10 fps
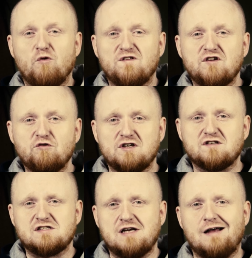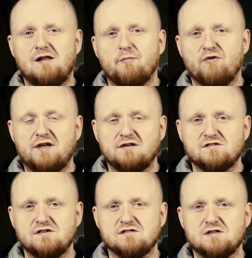with Unix-style operating
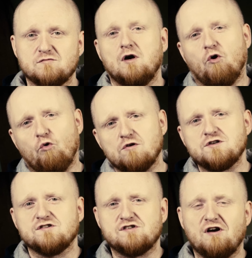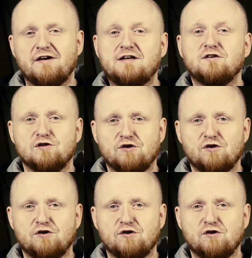systems or just starting to